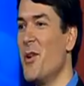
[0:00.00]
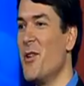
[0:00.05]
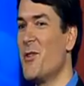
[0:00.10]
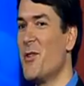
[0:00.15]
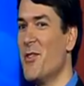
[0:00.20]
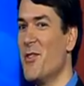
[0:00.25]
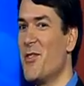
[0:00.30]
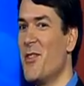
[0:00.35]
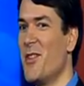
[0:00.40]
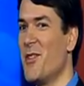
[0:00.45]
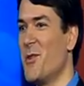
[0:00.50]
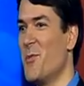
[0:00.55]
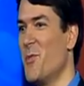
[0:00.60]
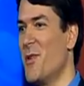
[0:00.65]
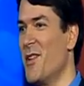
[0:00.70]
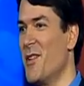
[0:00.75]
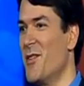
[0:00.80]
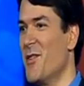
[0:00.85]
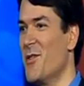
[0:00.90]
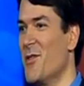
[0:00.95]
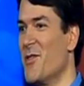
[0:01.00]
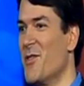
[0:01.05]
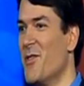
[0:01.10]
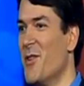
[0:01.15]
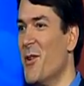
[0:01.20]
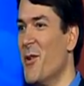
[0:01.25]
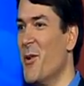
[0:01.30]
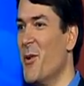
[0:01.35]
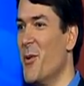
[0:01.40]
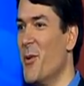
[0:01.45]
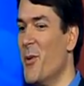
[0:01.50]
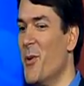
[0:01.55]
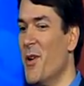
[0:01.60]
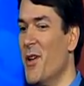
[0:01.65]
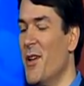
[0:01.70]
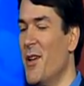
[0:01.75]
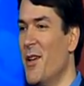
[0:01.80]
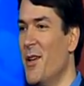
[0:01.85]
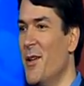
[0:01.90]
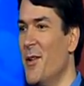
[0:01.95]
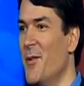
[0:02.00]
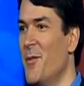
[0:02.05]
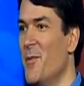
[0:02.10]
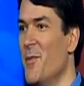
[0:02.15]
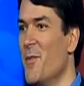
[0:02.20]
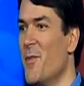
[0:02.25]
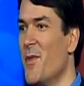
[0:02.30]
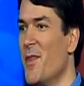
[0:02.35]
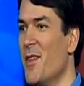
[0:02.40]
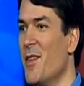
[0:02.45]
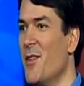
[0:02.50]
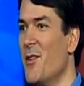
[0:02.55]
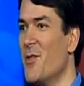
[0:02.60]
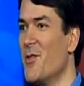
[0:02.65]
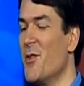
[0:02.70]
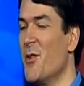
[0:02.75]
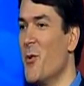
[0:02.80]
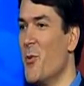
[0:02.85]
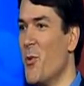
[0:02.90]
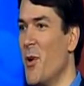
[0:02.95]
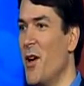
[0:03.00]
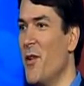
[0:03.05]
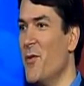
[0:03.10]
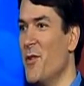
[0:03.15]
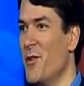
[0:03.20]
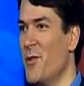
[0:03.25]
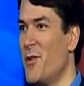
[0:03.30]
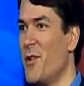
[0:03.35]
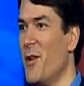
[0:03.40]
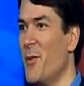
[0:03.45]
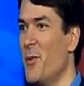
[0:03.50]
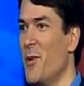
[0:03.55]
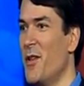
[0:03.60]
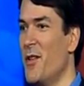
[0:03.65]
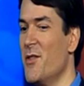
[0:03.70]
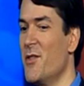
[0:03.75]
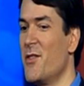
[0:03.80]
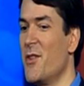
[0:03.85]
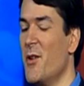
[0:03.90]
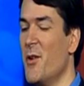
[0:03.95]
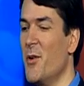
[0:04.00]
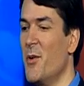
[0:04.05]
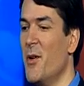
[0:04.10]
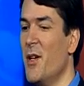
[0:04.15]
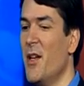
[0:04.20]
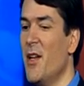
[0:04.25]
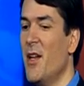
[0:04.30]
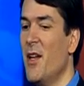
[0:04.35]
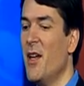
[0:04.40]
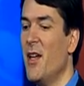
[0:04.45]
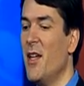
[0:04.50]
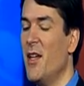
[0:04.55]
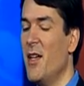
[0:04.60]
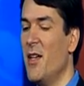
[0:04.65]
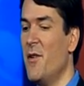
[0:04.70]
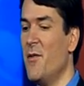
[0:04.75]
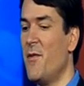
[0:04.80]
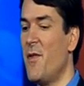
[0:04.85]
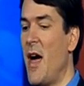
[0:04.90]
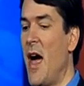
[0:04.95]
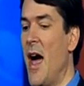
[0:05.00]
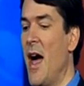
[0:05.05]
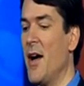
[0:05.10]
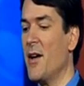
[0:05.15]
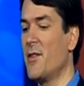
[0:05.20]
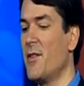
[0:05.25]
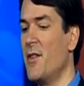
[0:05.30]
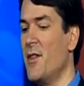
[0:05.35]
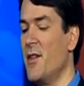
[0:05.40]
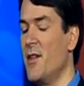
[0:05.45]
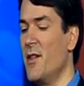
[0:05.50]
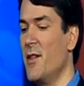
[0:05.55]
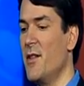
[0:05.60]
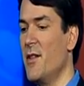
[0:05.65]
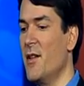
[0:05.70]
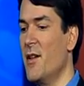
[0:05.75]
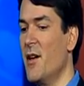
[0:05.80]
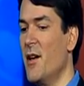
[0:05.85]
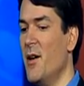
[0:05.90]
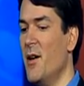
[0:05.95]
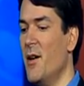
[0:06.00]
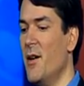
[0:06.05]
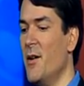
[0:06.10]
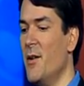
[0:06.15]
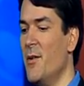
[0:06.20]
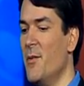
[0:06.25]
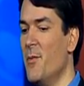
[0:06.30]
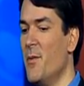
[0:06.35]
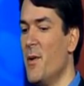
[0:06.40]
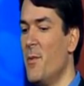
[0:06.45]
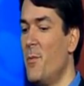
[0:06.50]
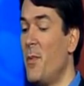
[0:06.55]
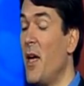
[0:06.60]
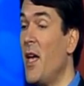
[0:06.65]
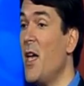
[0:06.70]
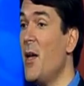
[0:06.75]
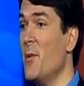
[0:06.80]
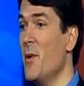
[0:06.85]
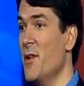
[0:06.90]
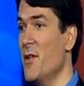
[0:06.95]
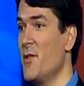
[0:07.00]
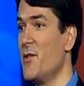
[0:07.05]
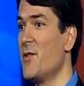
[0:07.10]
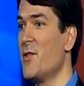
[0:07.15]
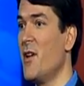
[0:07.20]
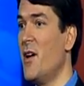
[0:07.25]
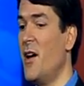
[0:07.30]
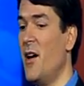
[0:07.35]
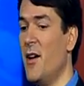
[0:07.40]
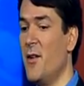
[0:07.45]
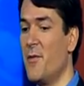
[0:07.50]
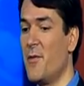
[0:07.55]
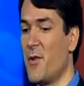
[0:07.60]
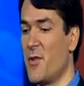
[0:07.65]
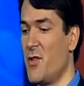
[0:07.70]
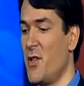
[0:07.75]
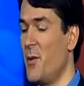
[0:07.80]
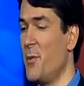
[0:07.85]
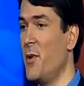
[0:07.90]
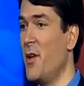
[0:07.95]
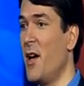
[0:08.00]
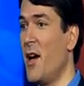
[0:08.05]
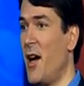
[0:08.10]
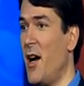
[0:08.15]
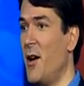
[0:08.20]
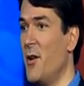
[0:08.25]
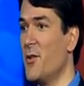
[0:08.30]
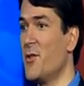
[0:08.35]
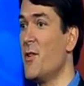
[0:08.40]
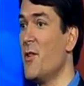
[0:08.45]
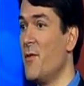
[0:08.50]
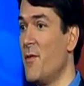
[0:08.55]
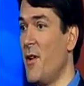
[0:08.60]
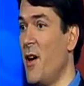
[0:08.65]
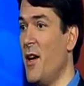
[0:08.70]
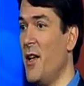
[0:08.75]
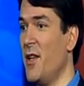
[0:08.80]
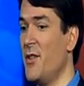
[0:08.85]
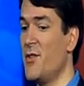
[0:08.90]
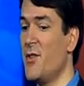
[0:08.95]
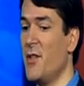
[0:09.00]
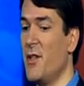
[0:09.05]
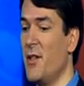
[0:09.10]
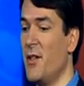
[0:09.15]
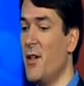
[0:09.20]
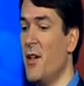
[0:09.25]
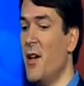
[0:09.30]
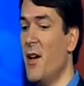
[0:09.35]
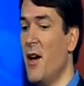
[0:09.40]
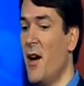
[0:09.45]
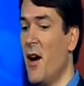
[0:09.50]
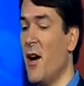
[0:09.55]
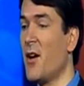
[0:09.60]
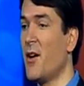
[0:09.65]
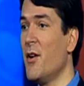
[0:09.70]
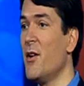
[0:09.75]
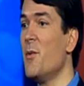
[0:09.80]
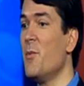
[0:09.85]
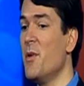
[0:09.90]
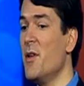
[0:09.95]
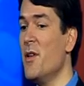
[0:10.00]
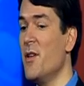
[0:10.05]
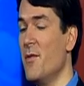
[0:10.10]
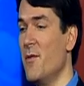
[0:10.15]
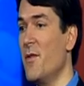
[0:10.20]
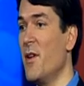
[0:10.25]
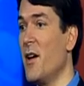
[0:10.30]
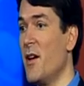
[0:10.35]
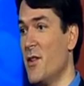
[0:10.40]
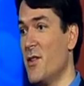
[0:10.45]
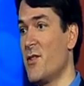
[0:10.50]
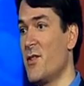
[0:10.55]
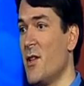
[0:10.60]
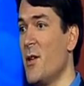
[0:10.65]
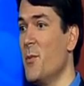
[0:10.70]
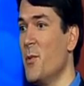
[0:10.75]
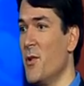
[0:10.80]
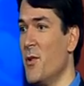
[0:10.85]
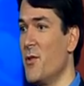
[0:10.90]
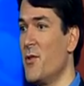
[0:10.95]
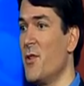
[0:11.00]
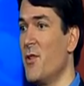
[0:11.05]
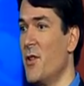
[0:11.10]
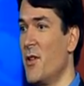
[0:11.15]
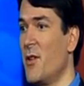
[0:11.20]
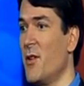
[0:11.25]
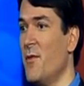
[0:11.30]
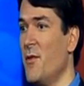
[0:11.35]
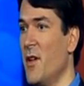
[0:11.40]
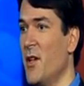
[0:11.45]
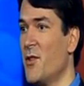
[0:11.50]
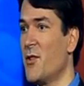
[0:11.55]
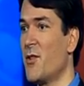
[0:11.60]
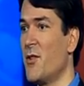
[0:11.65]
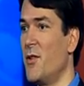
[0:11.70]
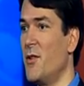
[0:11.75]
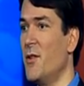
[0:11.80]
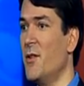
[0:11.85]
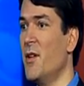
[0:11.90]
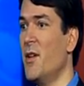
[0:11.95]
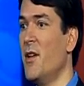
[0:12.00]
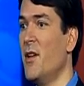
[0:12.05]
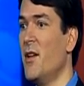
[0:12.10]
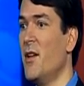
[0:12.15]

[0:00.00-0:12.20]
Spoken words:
interest doesn't mean there's no revenue coming in. So in fact, the payments on, for example, a house financing are going to be very similar to the conventional